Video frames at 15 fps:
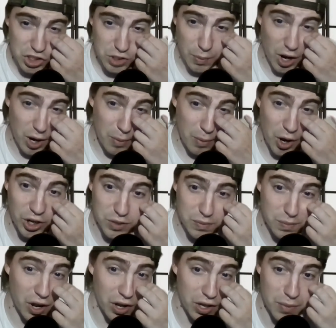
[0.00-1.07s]
Jabari Parker is
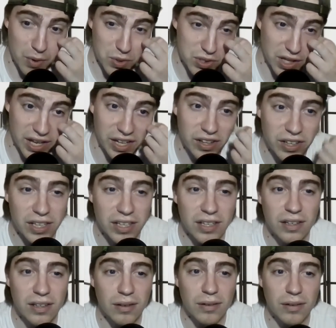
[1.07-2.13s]
probably the most likely
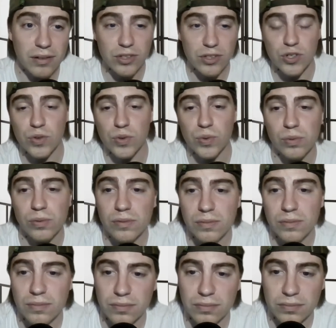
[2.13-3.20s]
two
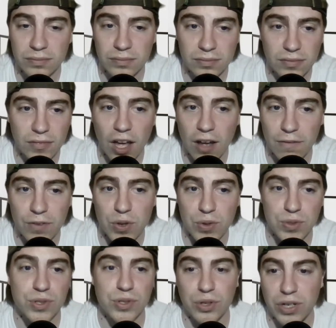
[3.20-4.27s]
of
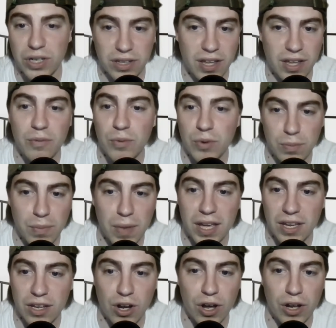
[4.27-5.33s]
those three that would
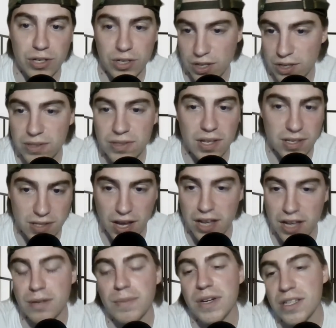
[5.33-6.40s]
make it on because they
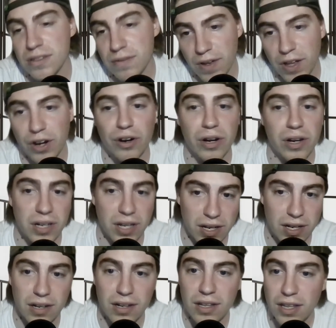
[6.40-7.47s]
signed him and he's veteran,
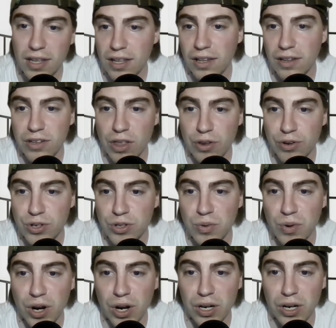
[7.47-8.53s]
and the other
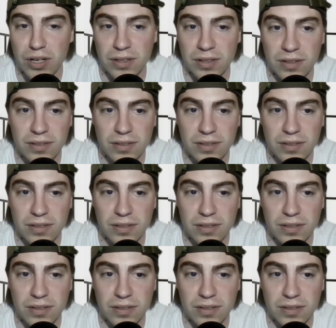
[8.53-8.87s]
two are